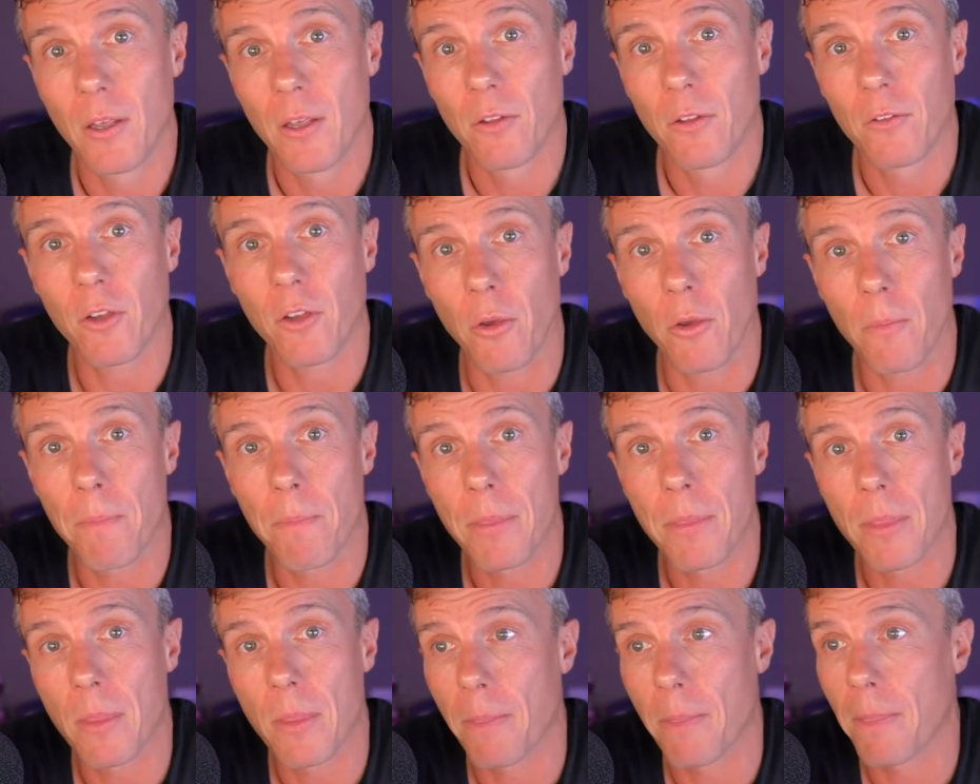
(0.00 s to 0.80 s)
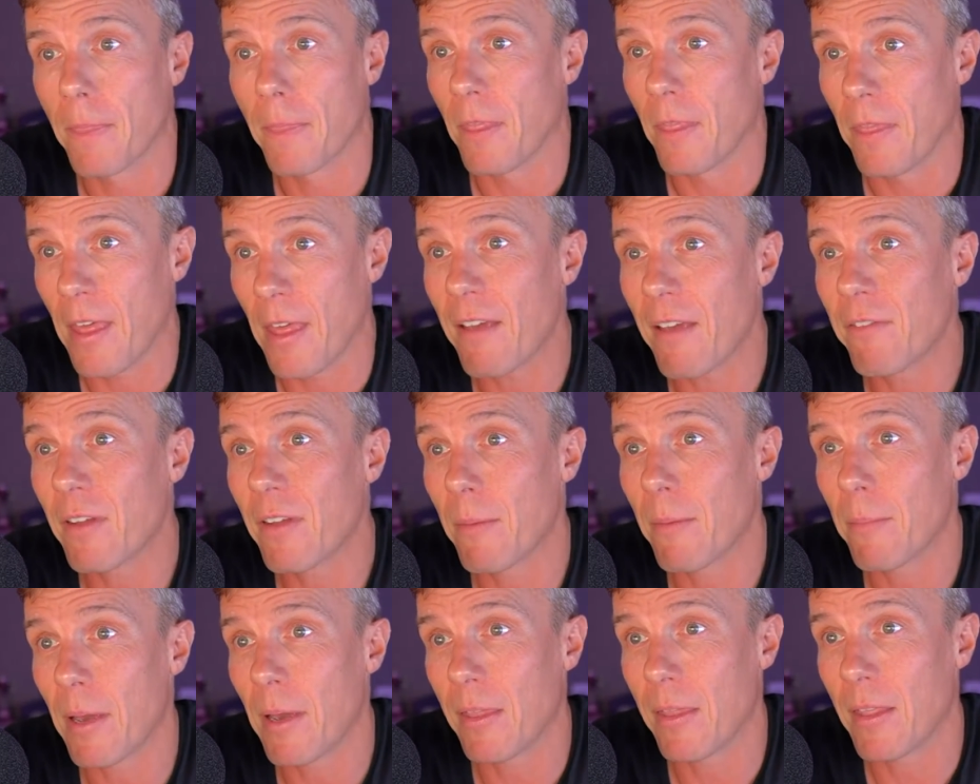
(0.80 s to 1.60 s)
So they've
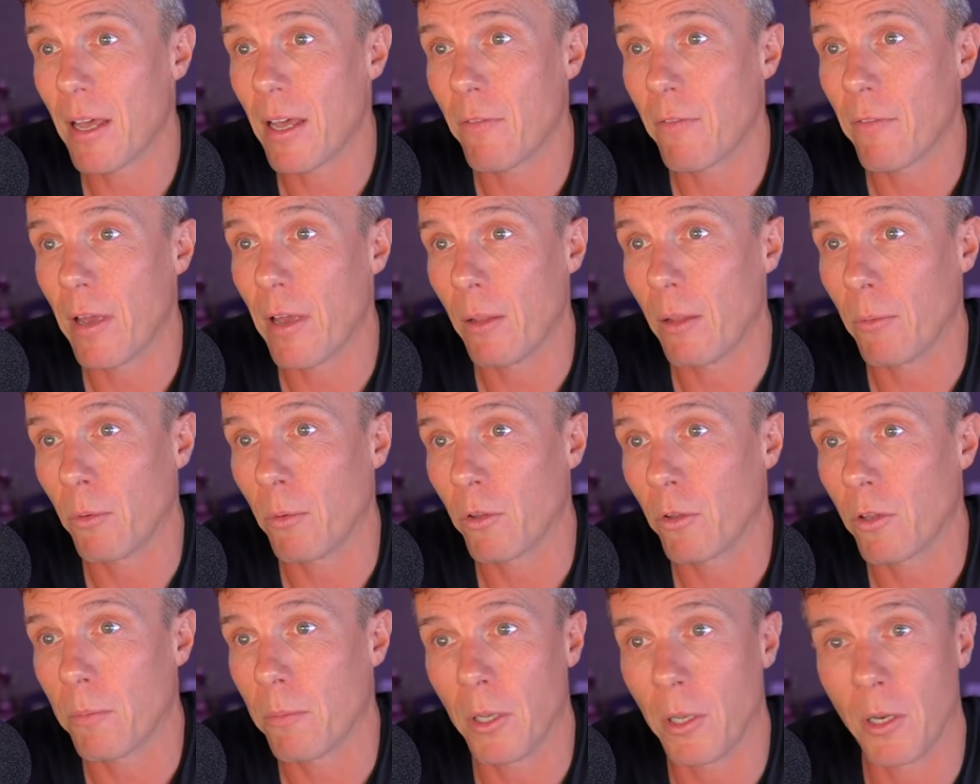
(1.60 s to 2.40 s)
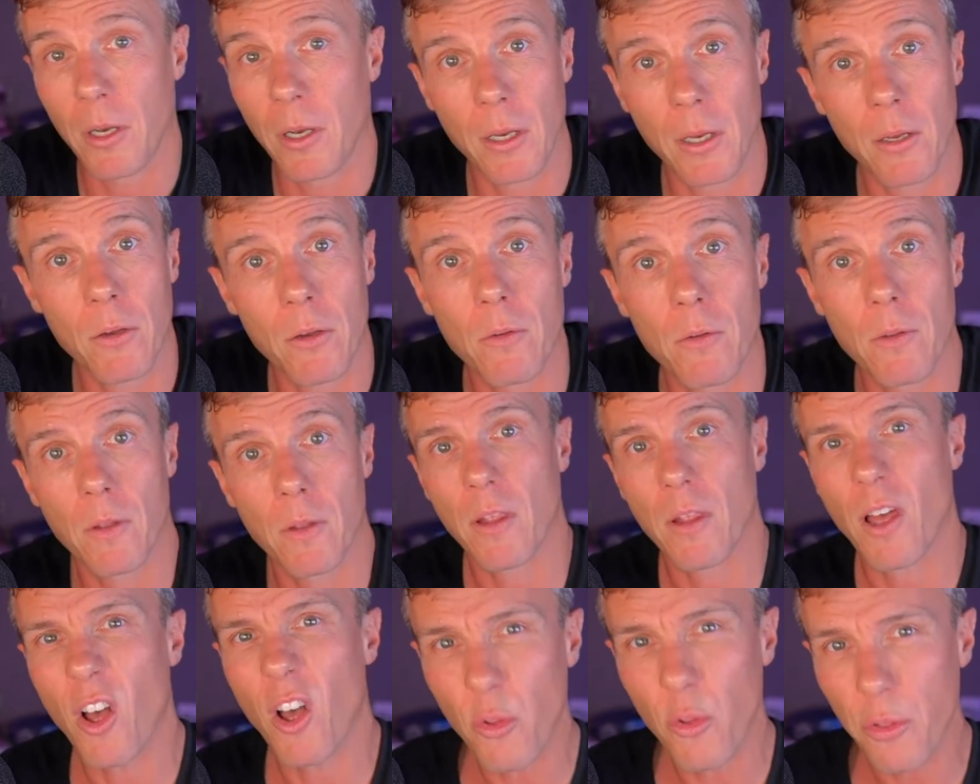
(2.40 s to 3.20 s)
now made that available to the community.
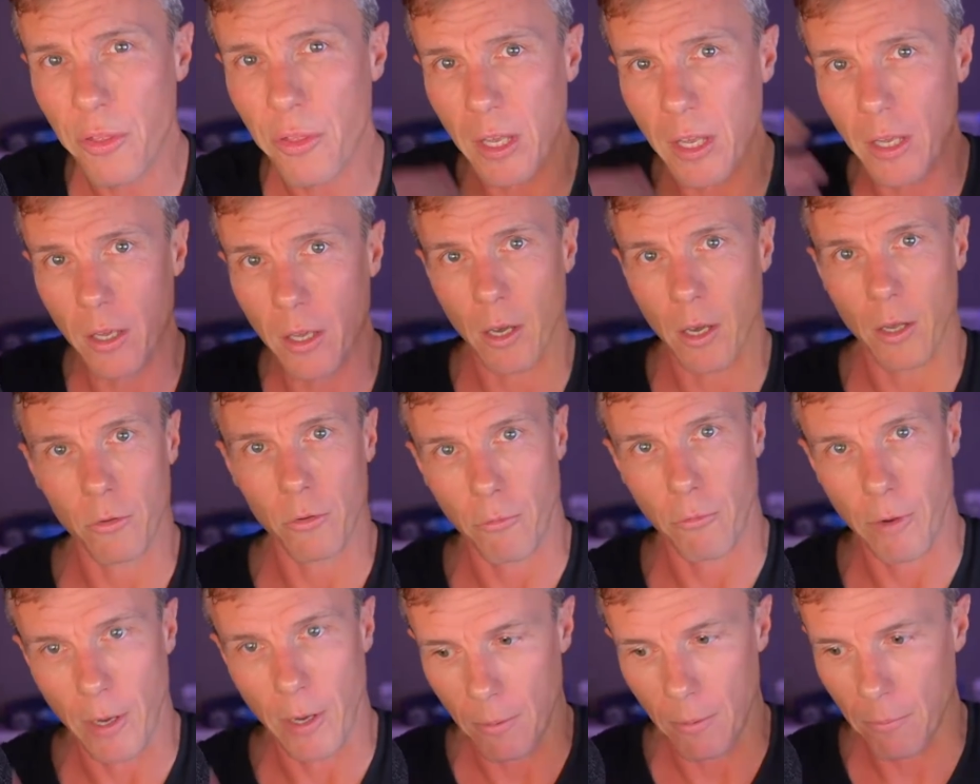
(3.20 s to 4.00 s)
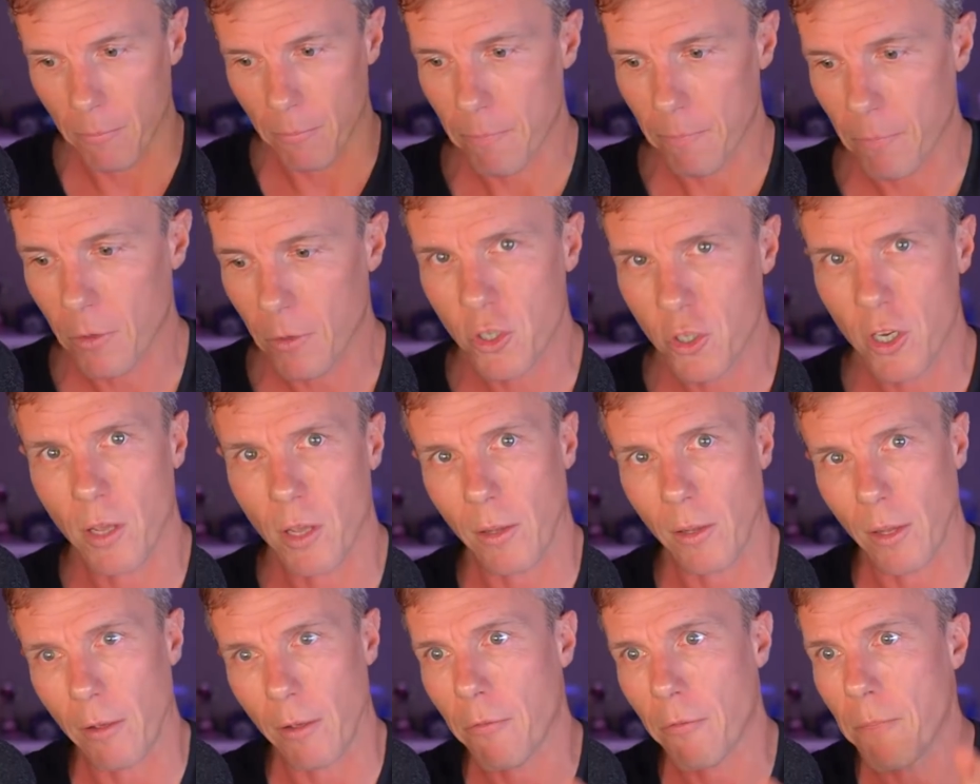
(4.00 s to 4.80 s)
The whole thing goes around. Share
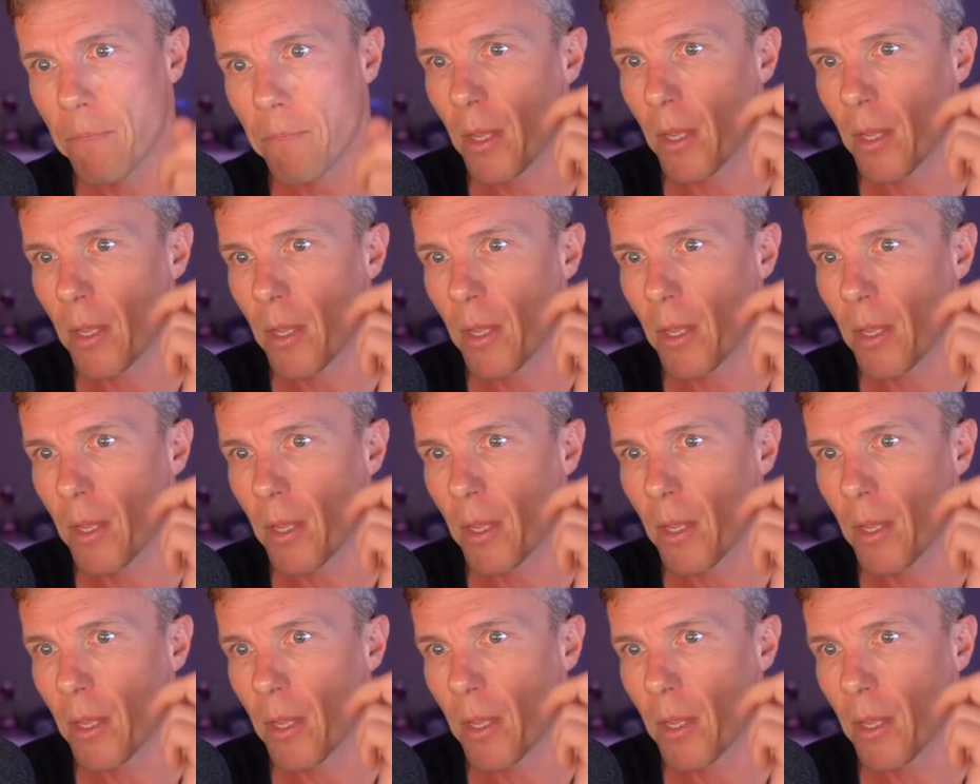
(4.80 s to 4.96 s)
the love.